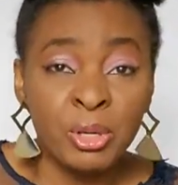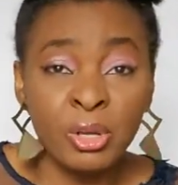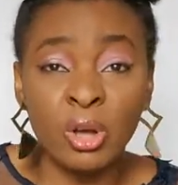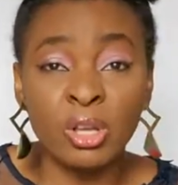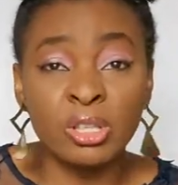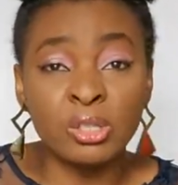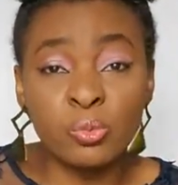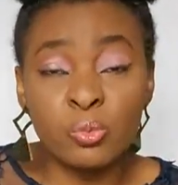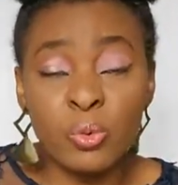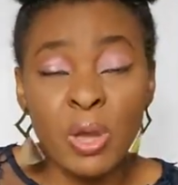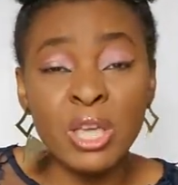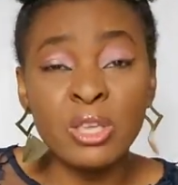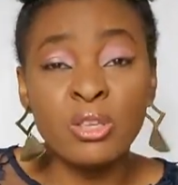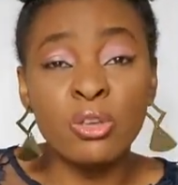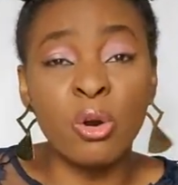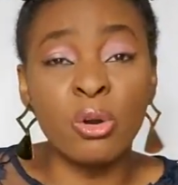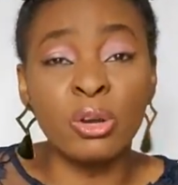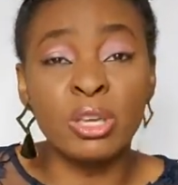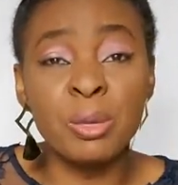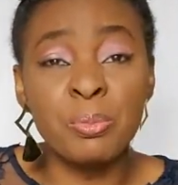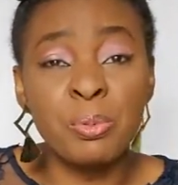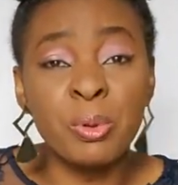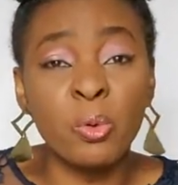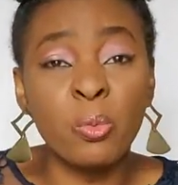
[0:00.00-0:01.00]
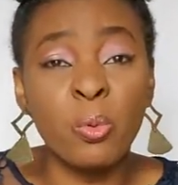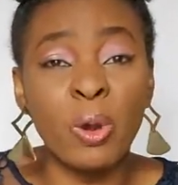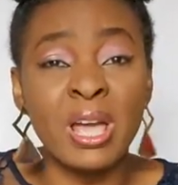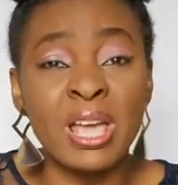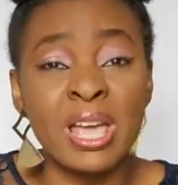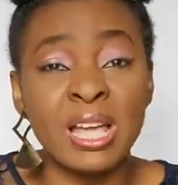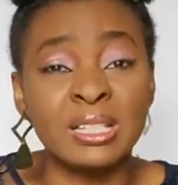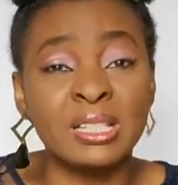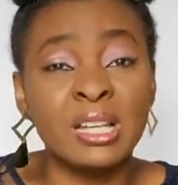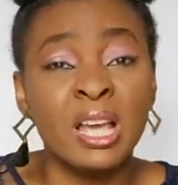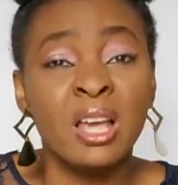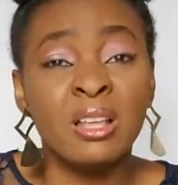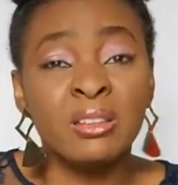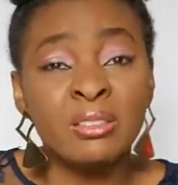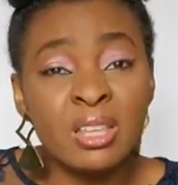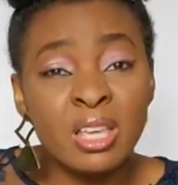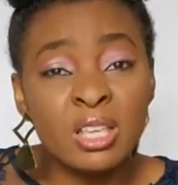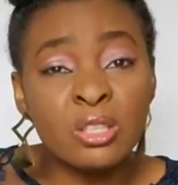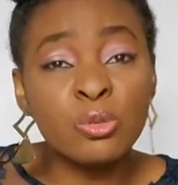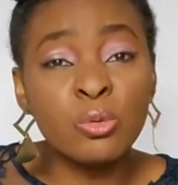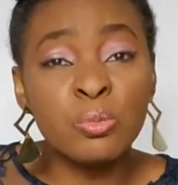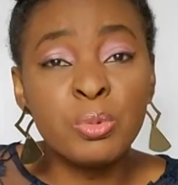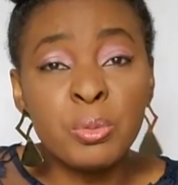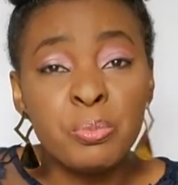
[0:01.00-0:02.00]
because when you're keeping quiet,
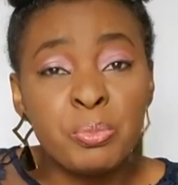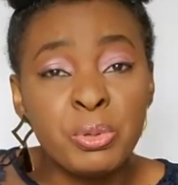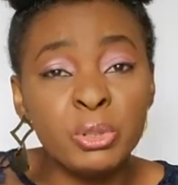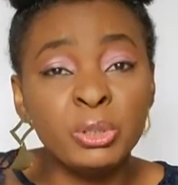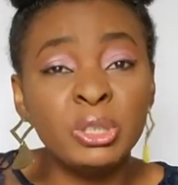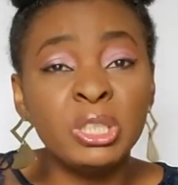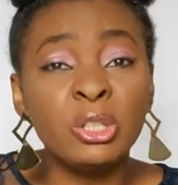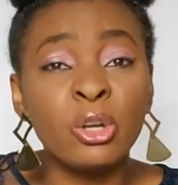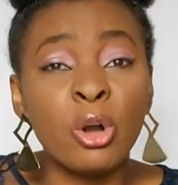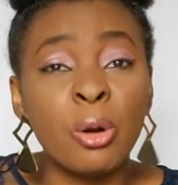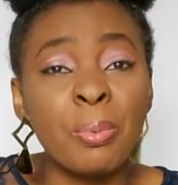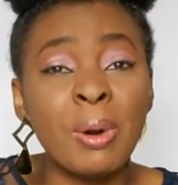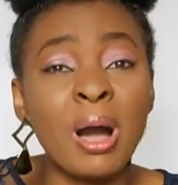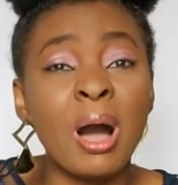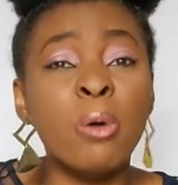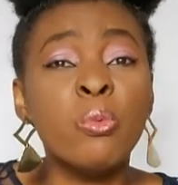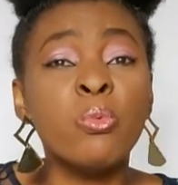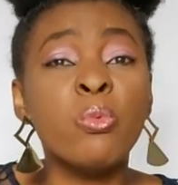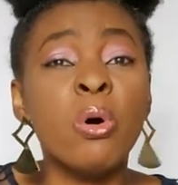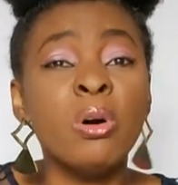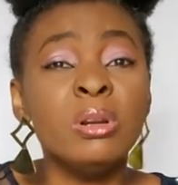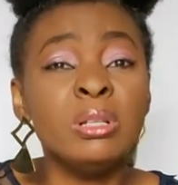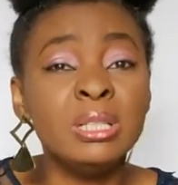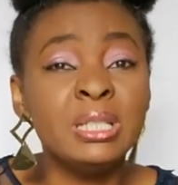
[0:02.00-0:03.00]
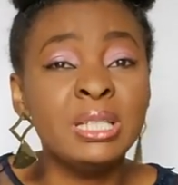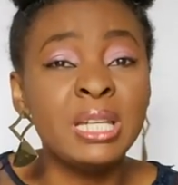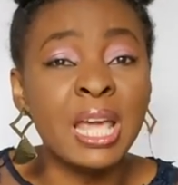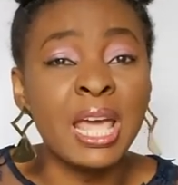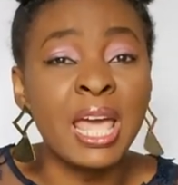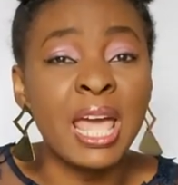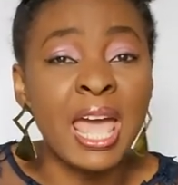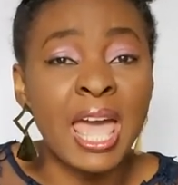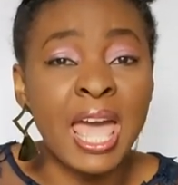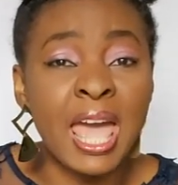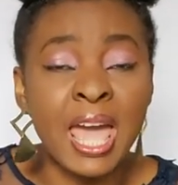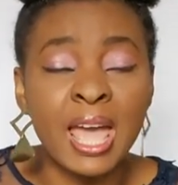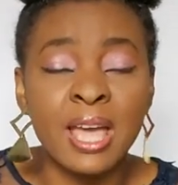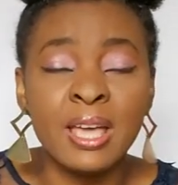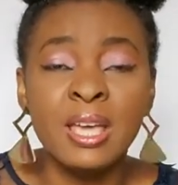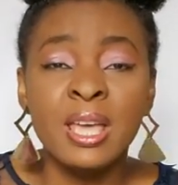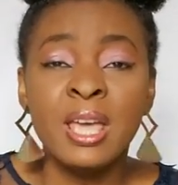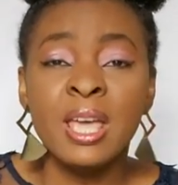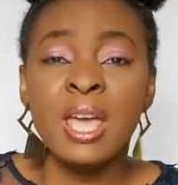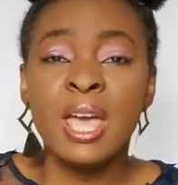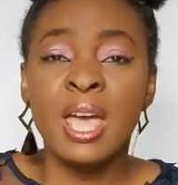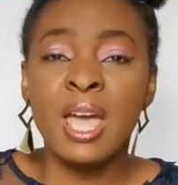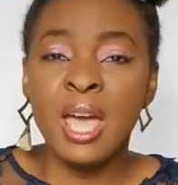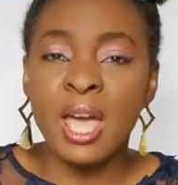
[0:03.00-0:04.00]
things will be building up. And one day,
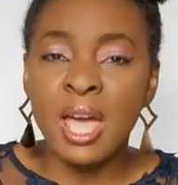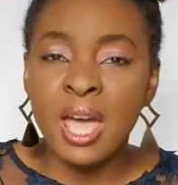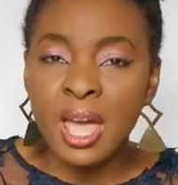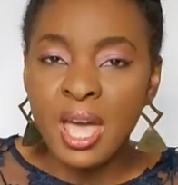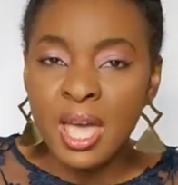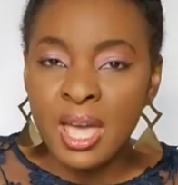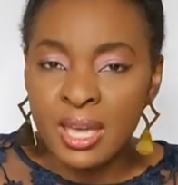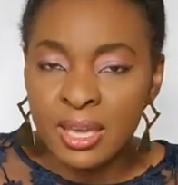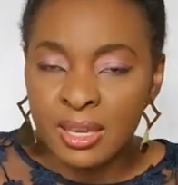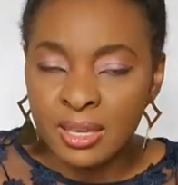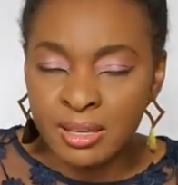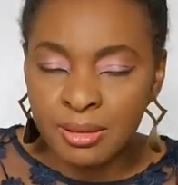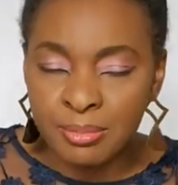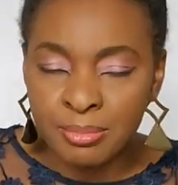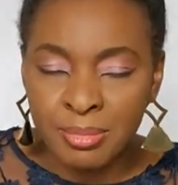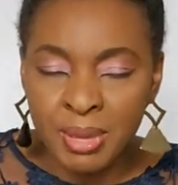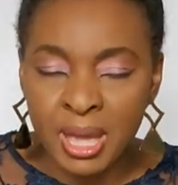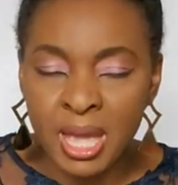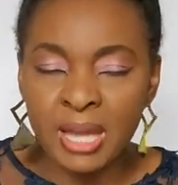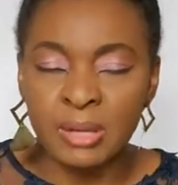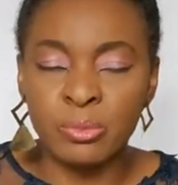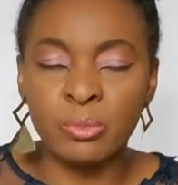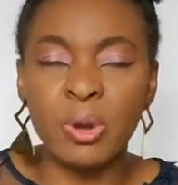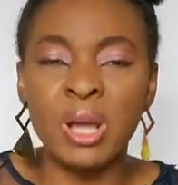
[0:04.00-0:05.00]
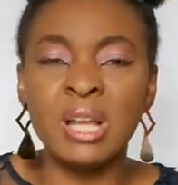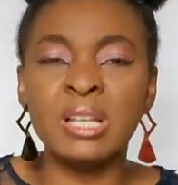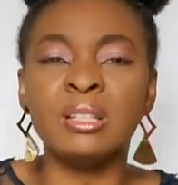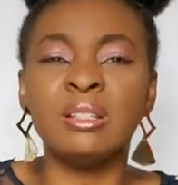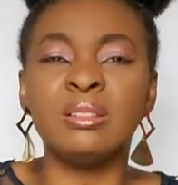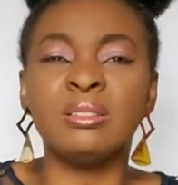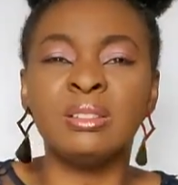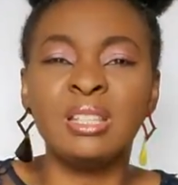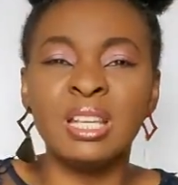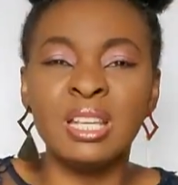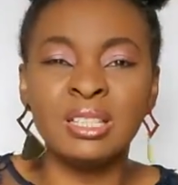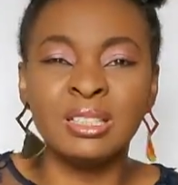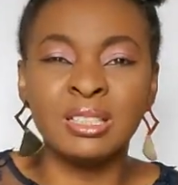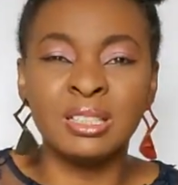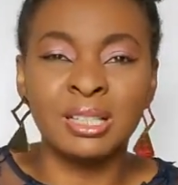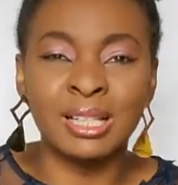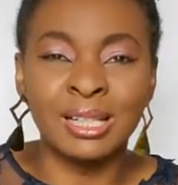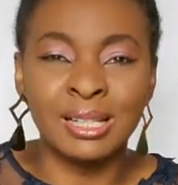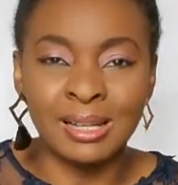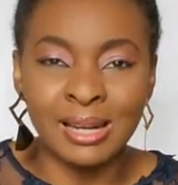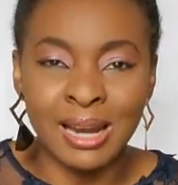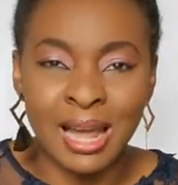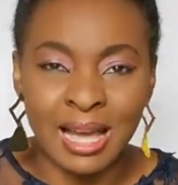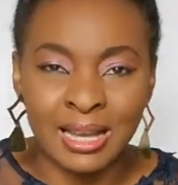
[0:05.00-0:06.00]
hey man, when the
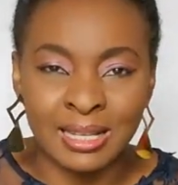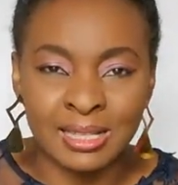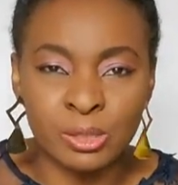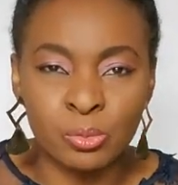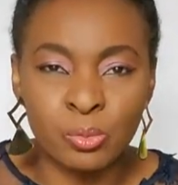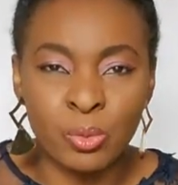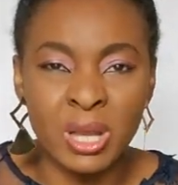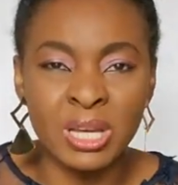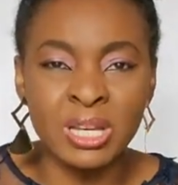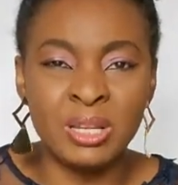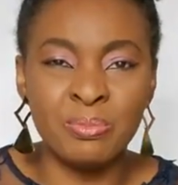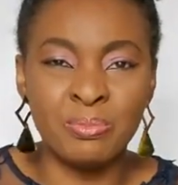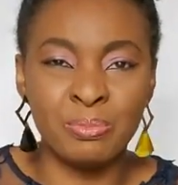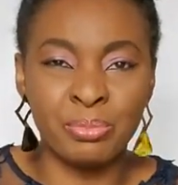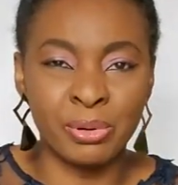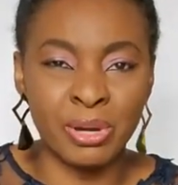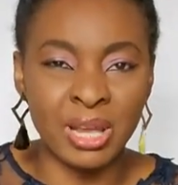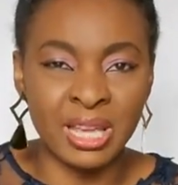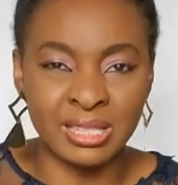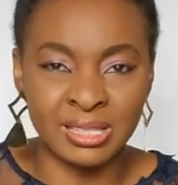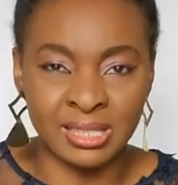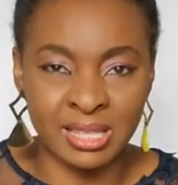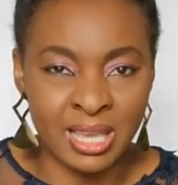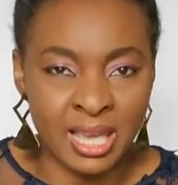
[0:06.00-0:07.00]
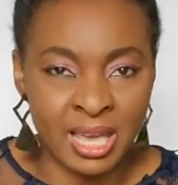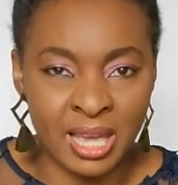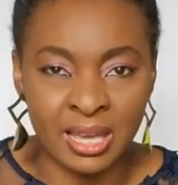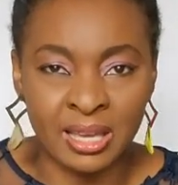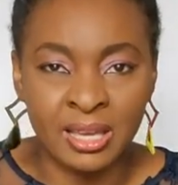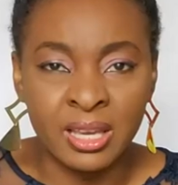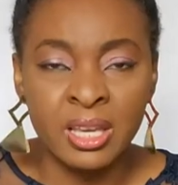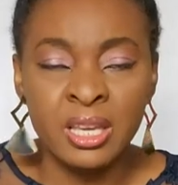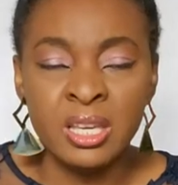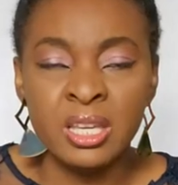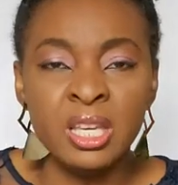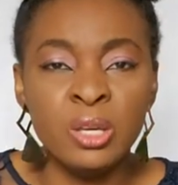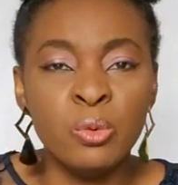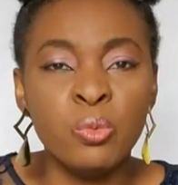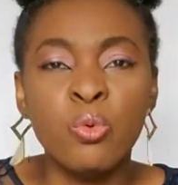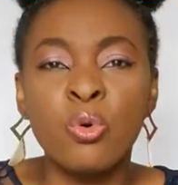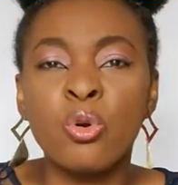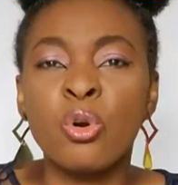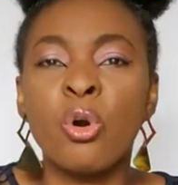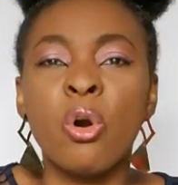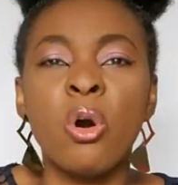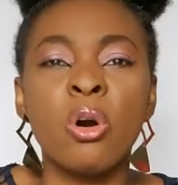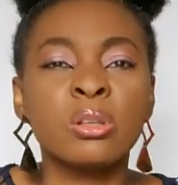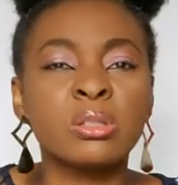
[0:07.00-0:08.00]
thing cracks, when it breaks here, it
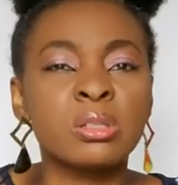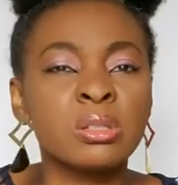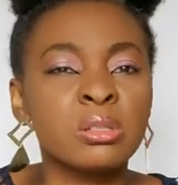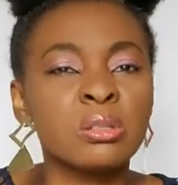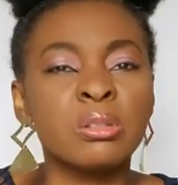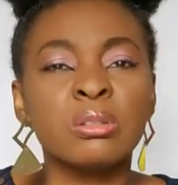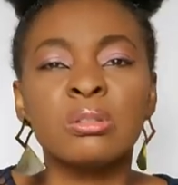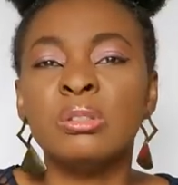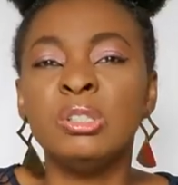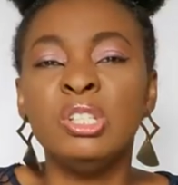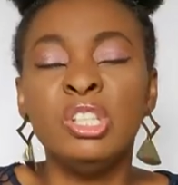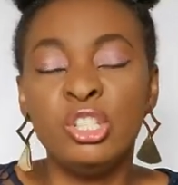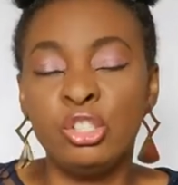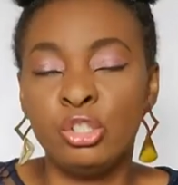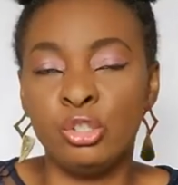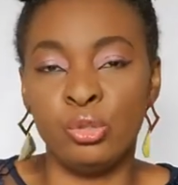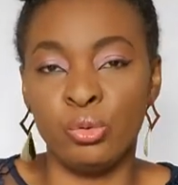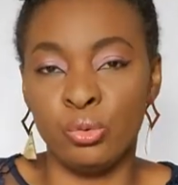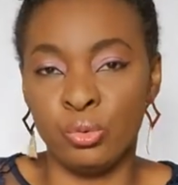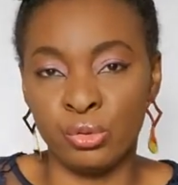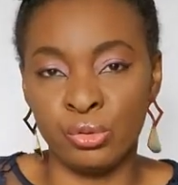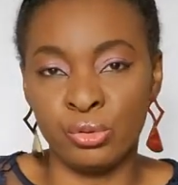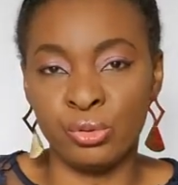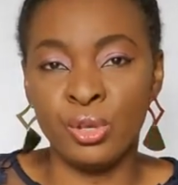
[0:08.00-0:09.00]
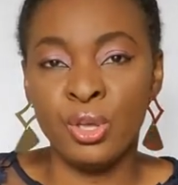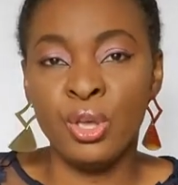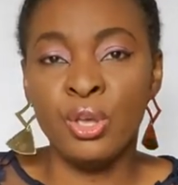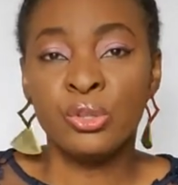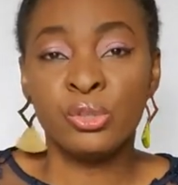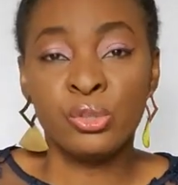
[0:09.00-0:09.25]
will cause issues.